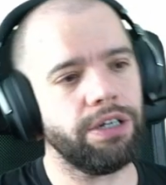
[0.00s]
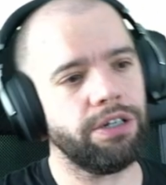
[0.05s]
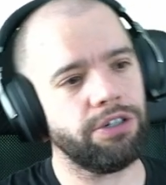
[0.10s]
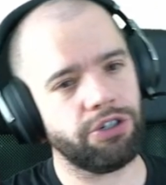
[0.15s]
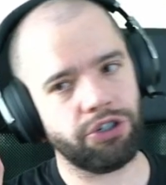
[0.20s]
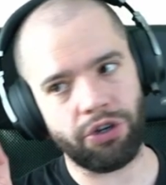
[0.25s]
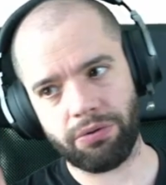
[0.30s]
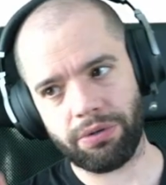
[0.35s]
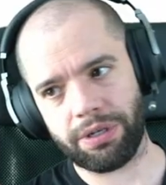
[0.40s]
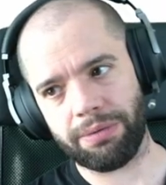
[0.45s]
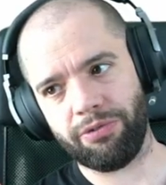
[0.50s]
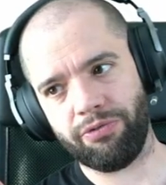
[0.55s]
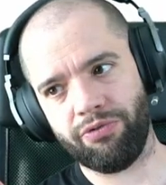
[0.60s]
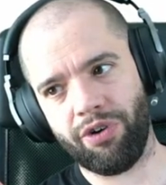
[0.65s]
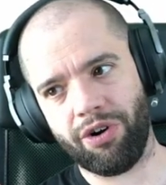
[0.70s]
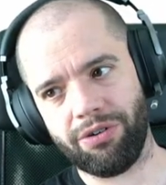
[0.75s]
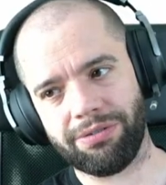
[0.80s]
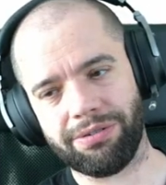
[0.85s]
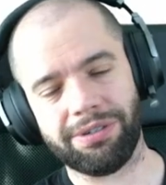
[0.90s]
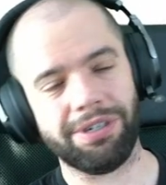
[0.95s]
Don't get me
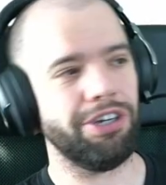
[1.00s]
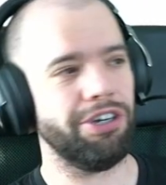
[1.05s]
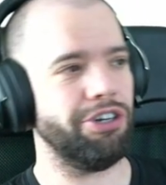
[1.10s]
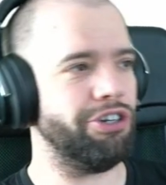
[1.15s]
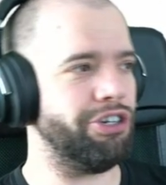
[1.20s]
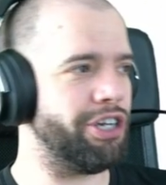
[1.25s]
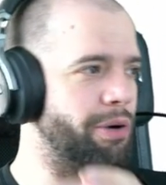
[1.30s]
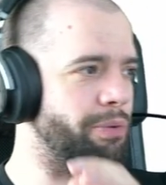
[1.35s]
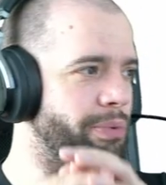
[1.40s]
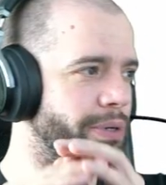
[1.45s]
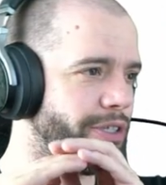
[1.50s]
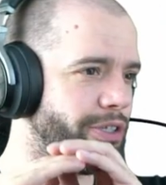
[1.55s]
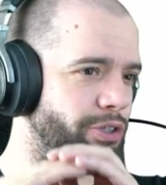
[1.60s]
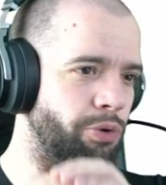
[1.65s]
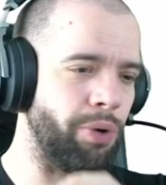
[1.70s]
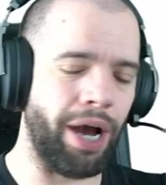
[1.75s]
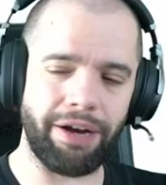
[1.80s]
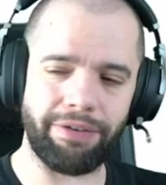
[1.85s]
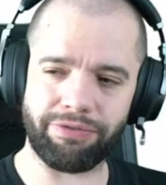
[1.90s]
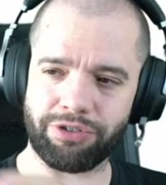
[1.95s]
wrong,
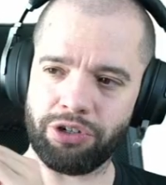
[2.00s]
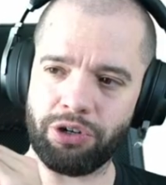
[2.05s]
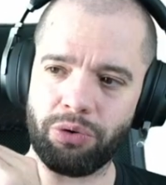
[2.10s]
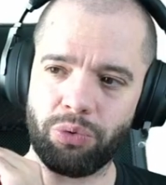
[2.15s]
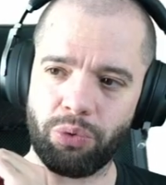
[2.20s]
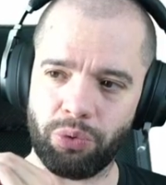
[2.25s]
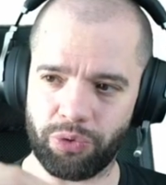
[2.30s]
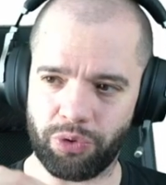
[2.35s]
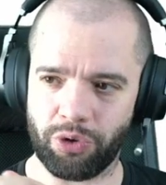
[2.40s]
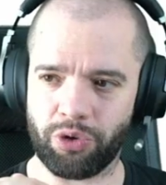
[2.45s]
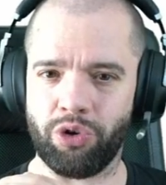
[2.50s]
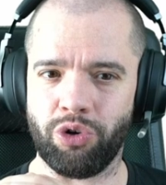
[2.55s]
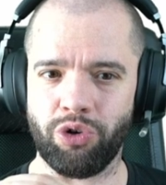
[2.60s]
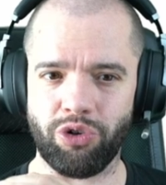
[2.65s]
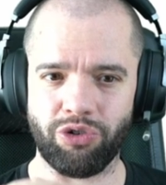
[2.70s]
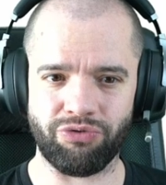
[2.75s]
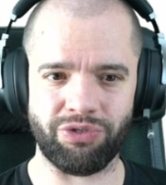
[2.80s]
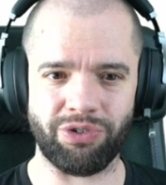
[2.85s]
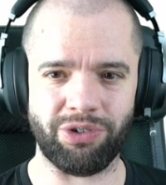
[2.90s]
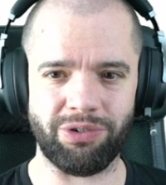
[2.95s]
you have to know all the
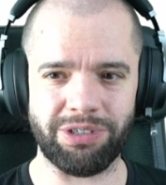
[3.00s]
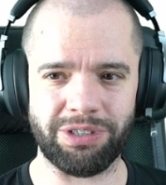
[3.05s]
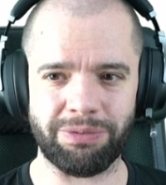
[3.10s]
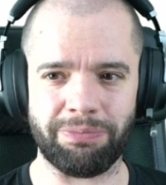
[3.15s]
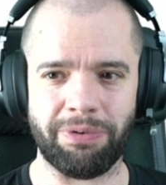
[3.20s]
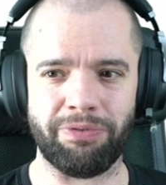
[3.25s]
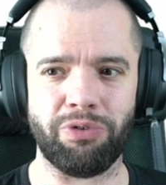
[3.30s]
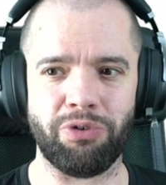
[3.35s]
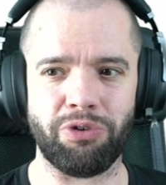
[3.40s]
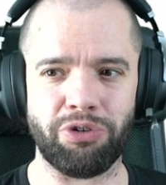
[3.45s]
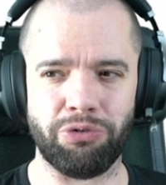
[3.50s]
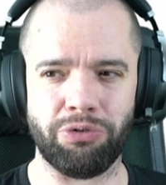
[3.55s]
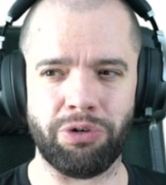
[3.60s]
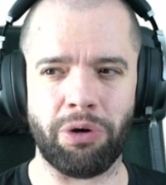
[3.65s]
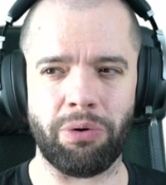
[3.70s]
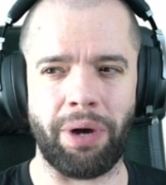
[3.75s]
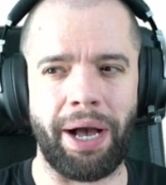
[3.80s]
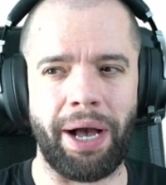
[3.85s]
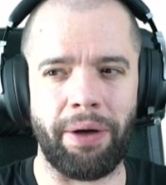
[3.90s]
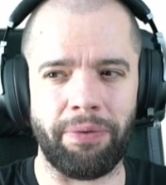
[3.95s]
core rules before you
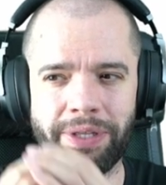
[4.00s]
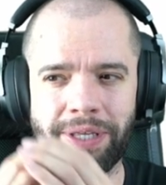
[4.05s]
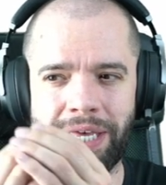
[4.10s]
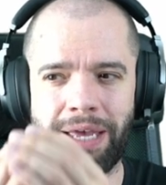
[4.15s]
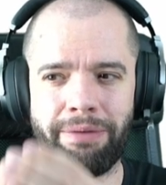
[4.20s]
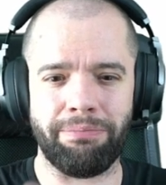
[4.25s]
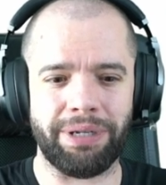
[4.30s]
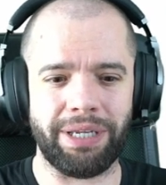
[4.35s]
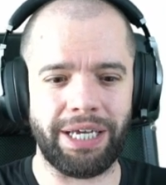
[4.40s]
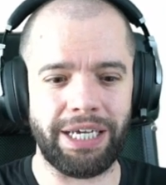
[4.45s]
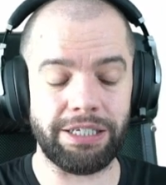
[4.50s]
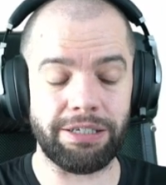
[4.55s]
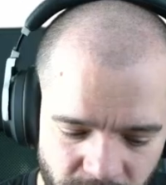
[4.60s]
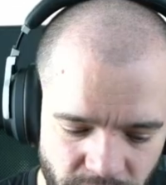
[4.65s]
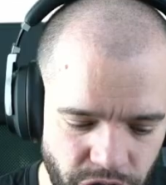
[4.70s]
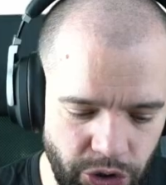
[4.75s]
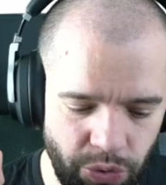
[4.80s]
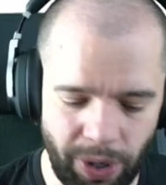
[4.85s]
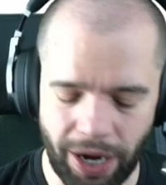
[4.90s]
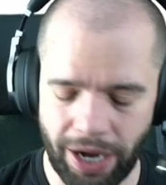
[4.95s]
know how the game plays.
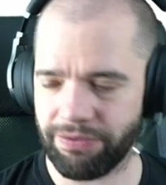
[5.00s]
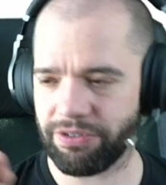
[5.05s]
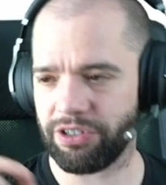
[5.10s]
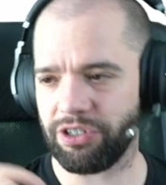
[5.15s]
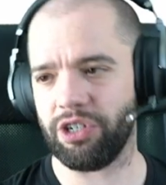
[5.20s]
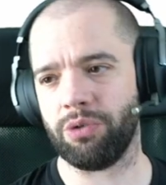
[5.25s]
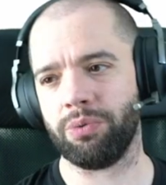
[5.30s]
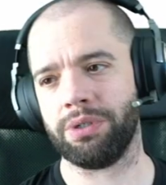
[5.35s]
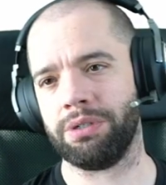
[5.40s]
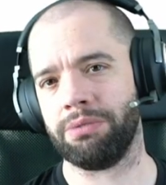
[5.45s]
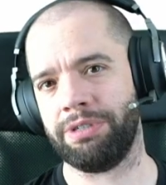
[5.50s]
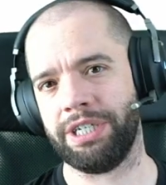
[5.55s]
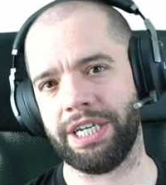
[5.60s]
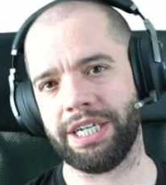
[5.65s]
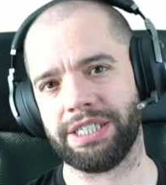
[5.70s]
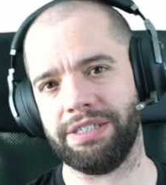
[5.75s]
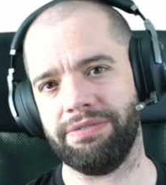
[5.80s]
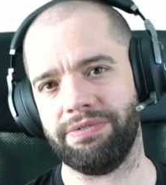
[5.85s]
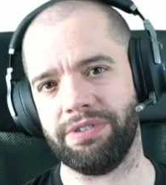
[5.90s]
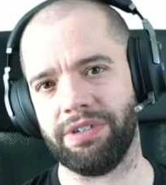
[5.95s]
You have to know what
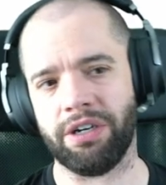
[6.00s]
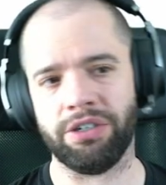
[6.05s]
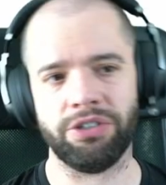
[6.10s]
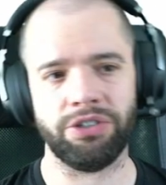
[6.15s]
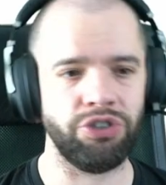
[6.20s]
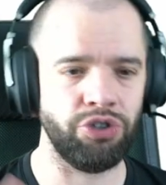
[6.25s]
objectives are.